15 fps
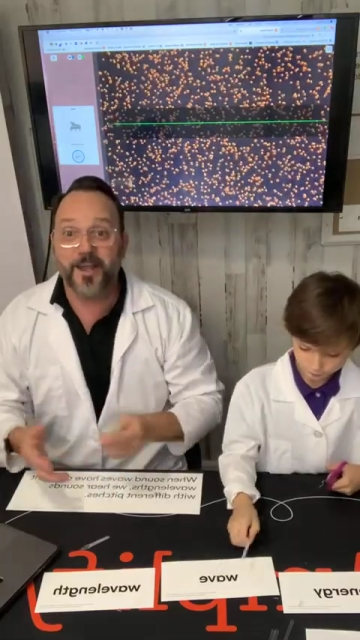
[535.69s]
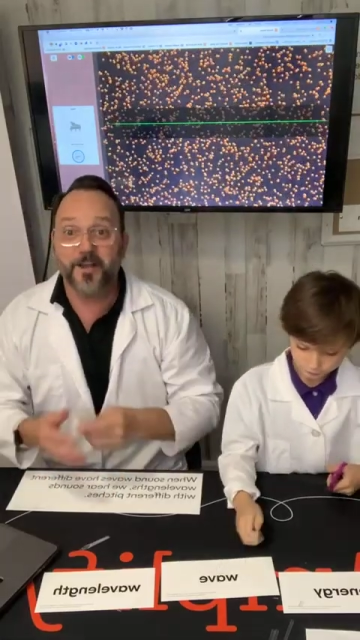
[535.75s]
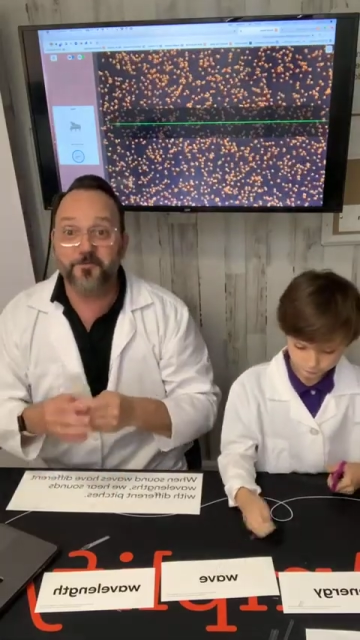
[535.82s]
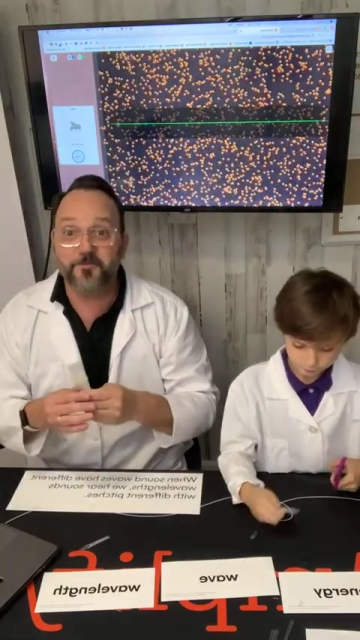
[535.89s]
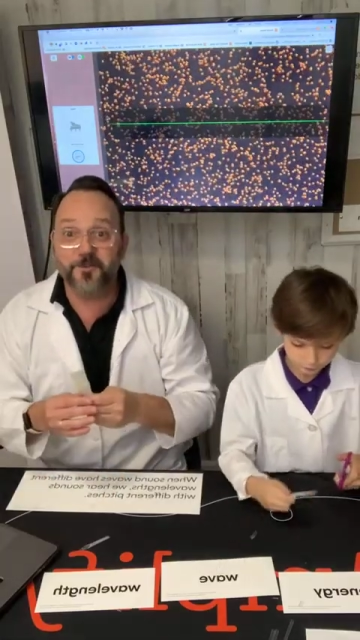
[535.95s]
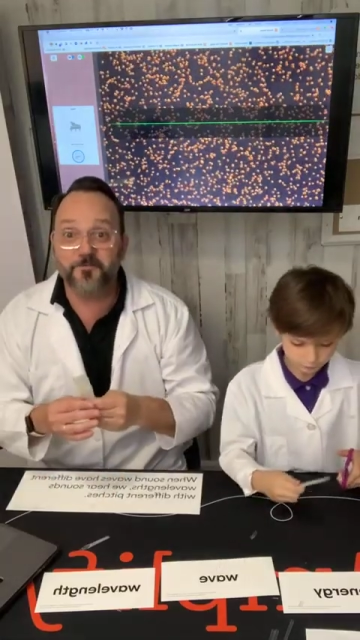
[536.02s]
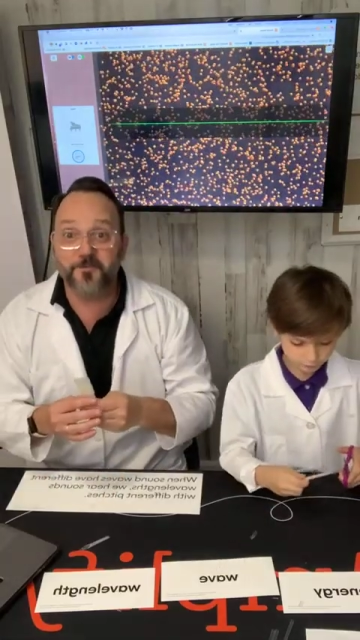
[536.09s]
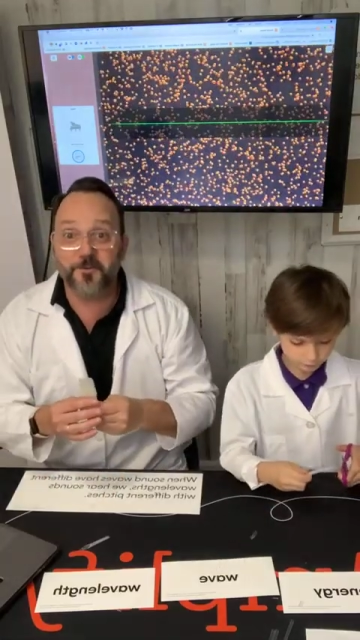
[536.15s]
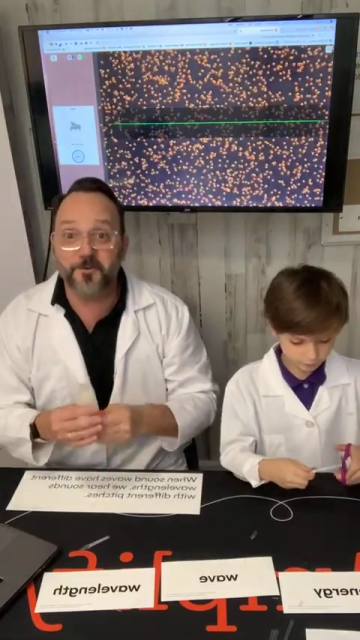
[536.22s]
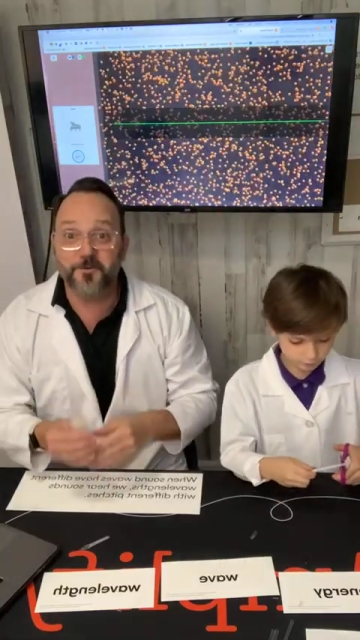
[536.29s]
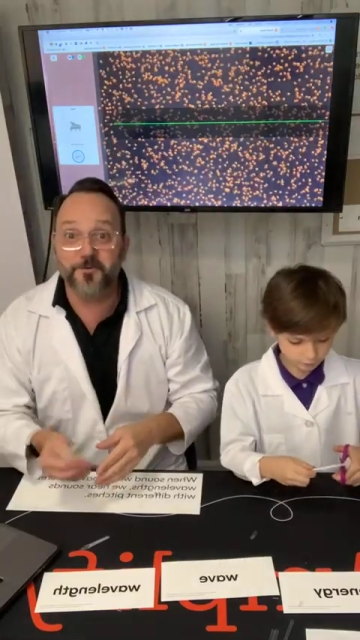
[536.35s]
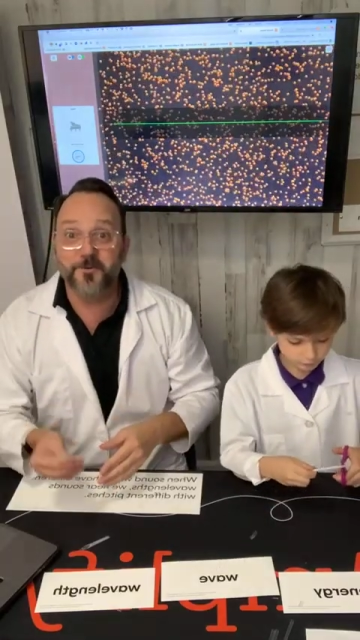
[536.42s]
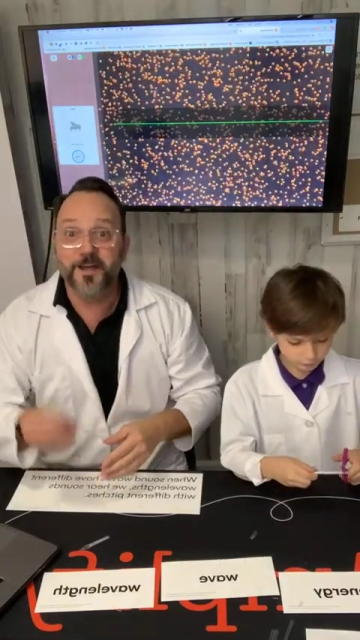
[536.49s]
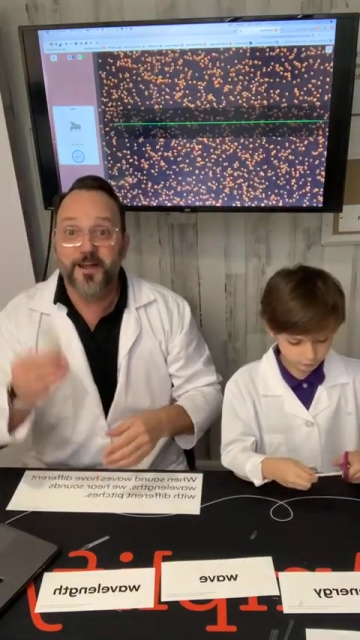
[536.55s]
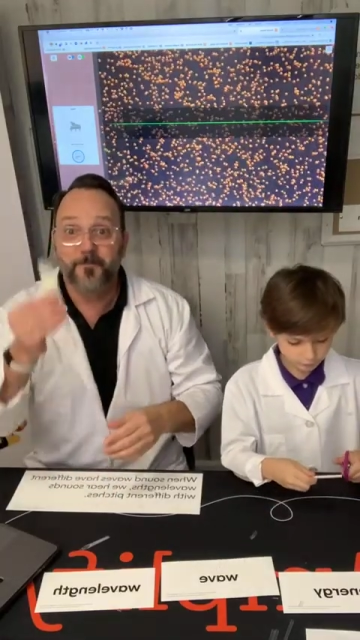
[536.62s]
in
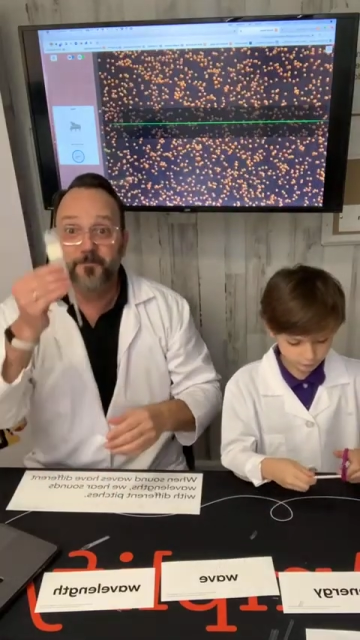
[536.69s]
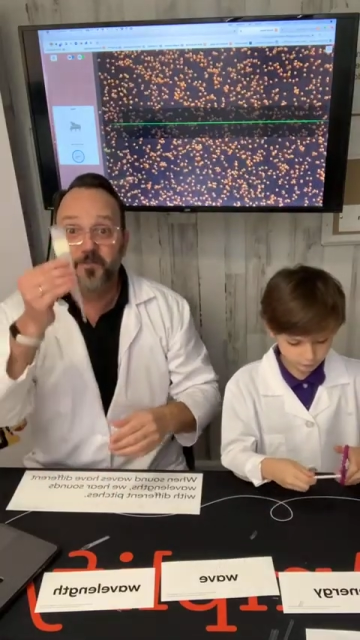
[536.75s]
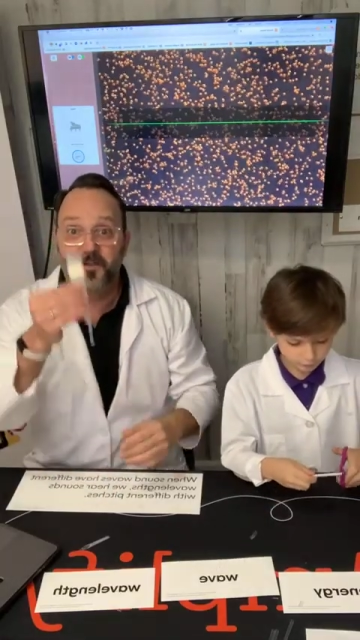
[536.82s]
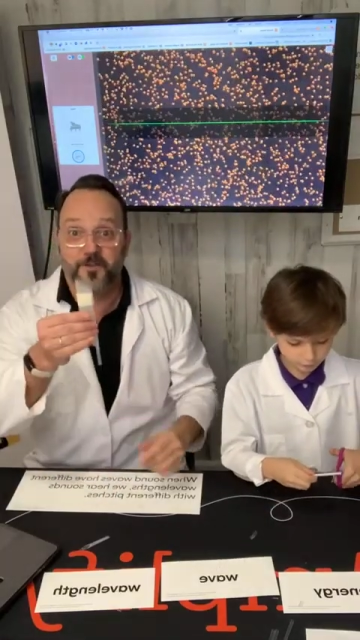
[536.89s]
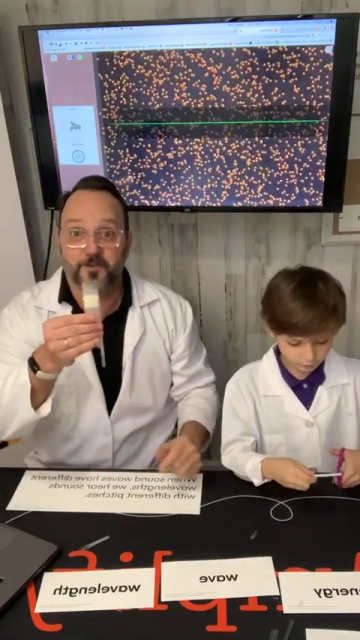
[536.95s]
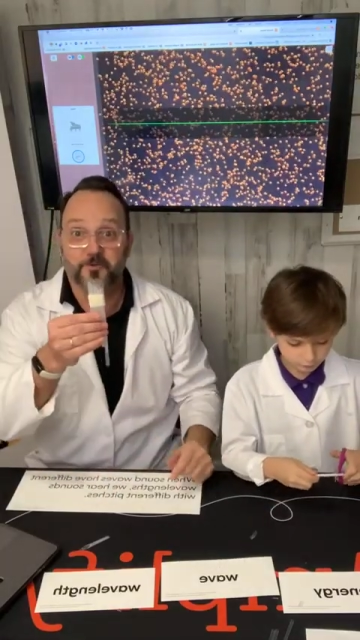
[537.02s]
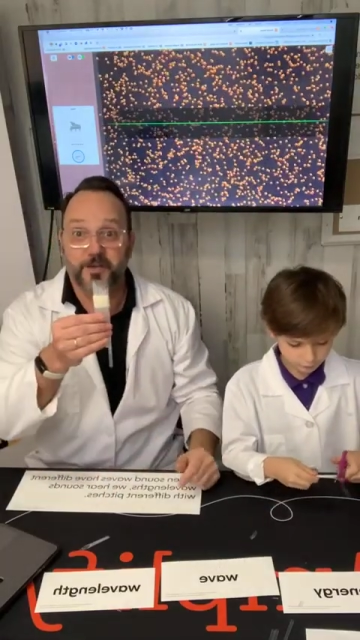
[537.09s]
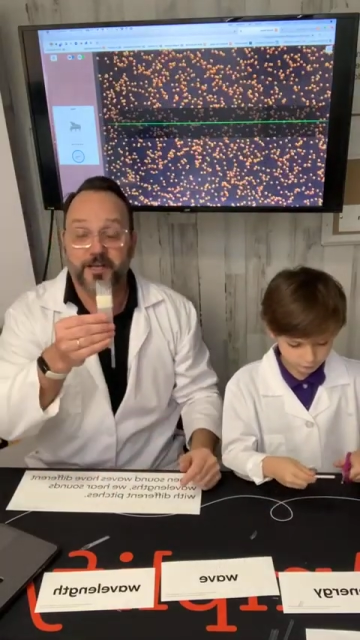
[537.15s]
review, you